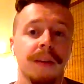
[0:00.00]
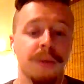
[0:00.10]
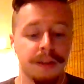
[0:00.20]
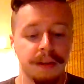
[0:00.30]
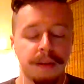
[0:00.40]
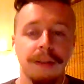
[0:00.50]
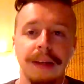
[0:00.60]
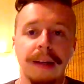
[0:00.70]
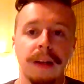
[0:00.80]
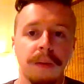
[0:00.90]
which I'll
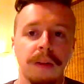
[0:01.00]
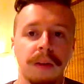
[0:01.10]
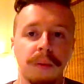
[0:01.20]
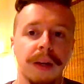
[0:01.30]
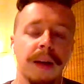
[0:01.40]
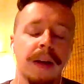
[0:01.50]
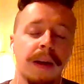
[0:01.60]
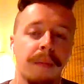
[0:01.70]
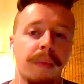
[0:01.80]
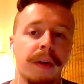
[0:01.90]
get into a little bit.
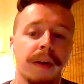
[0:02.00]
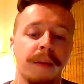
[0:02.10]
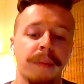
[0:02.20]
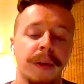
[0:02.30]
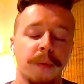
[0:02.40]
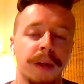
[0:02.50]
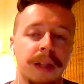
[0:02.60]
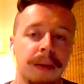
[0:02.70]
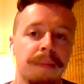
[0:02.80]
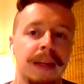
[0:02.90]
But it
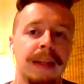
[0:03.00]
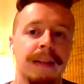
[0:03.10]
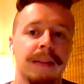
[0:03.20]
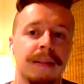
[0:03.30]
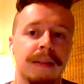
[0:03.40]
really means